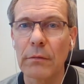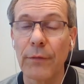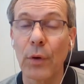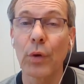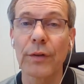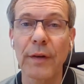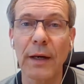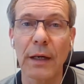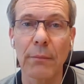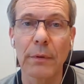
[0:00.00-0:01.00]
wrong
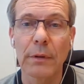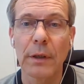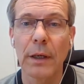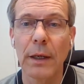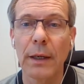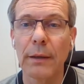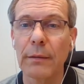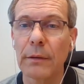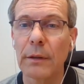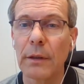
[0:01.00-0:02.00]
time, uh,
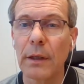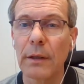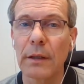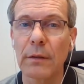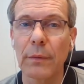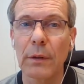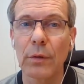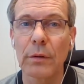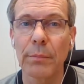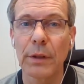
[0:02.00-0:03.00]
and it will
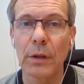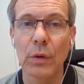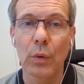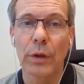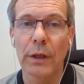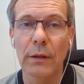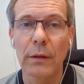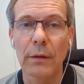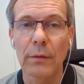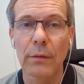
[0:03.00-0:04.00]
not be according
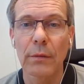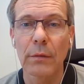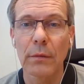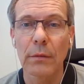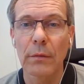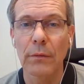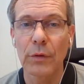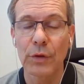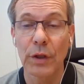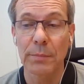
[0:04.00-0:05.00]
to what
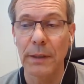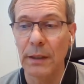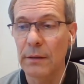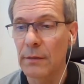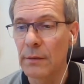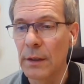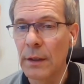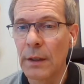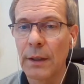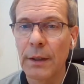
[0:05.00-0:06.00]
you expect.
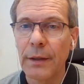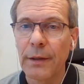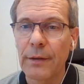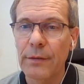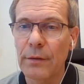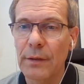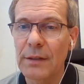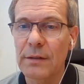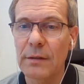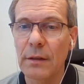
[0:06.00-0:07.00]
So
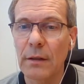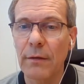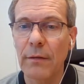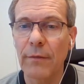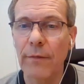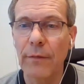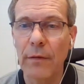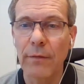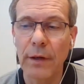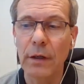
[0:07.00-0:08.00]
that's uh,
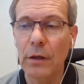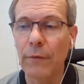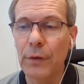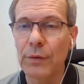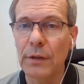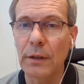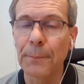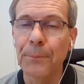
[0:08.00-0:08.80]
very confusing.